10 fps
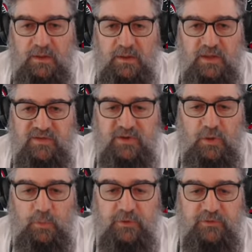Next thing
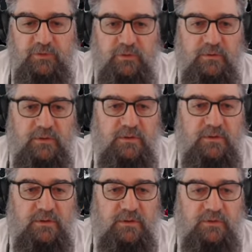I want to do,
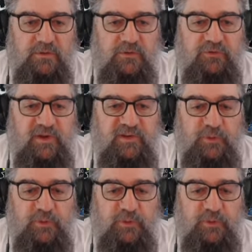the train's